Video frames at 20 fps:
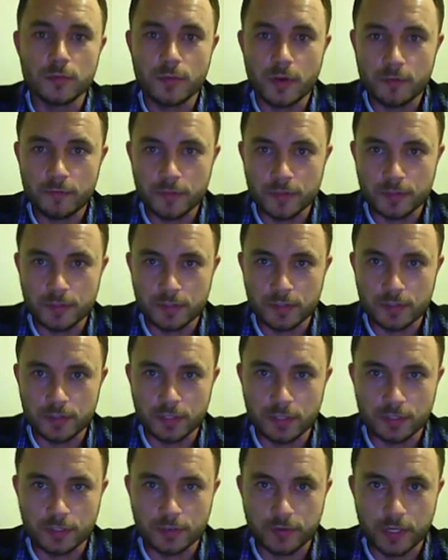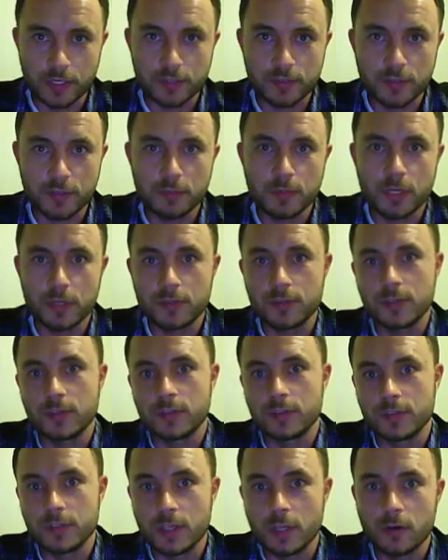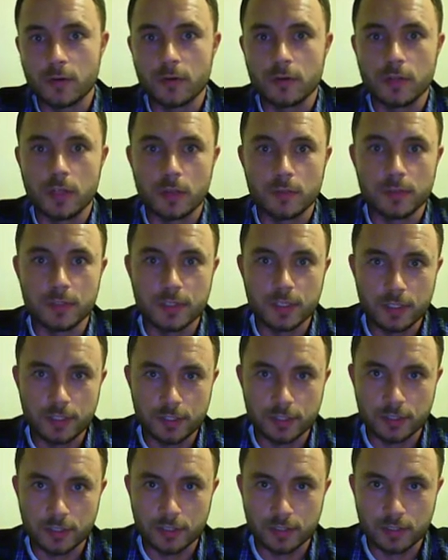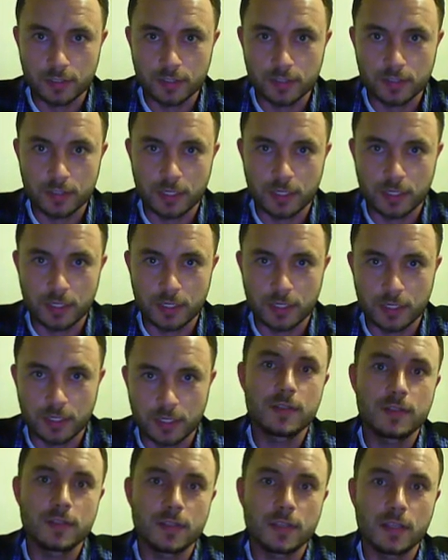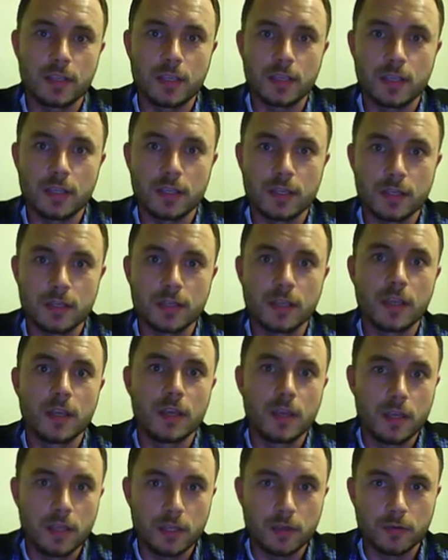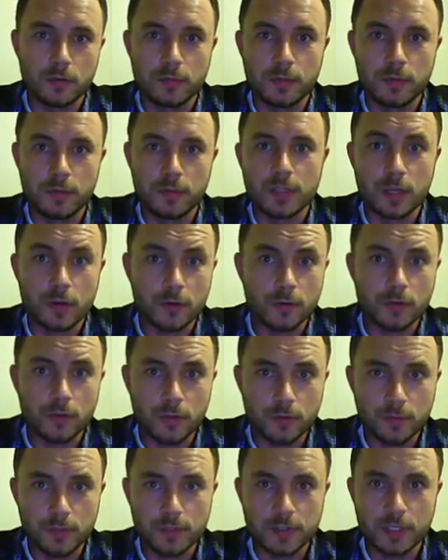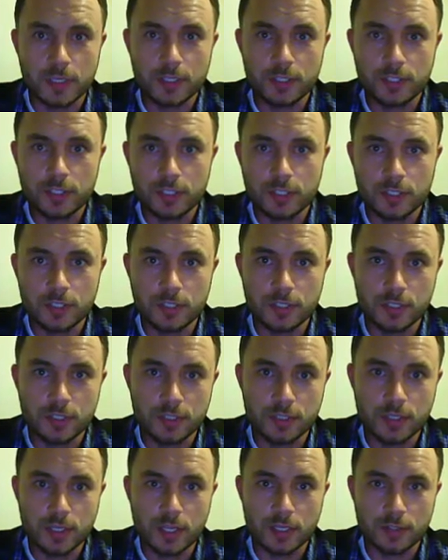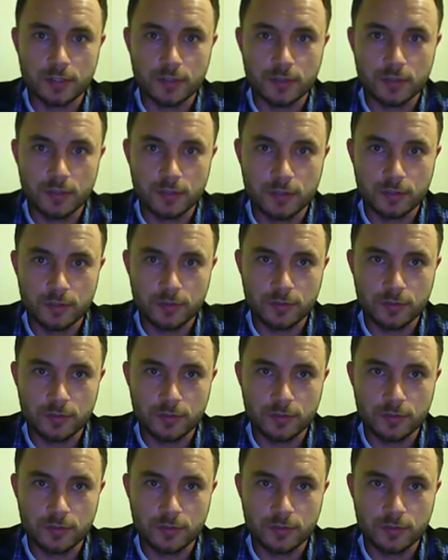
you would reference this dictionary entry by using the Sitecore.Globalization namespace, and it would be Sitecore.Globalization that